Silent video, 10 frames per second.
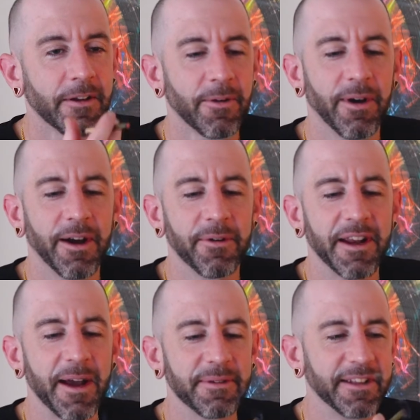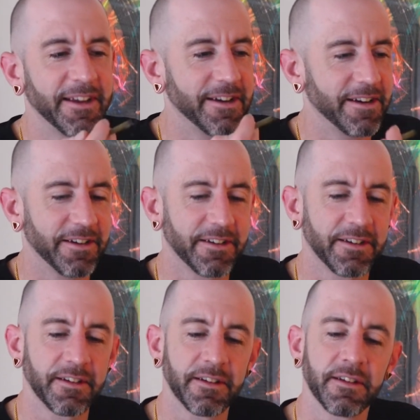What happened there?
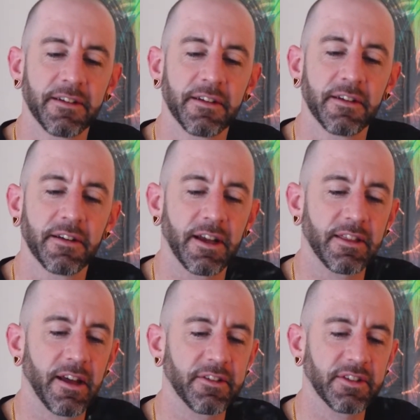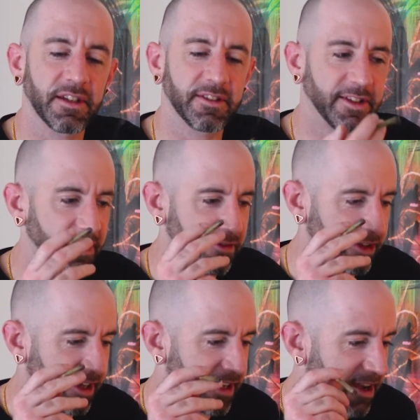I thought he was gonna sell it for
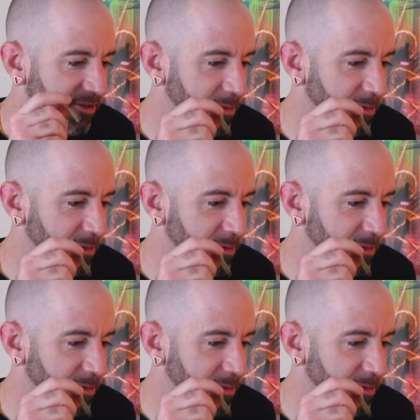like half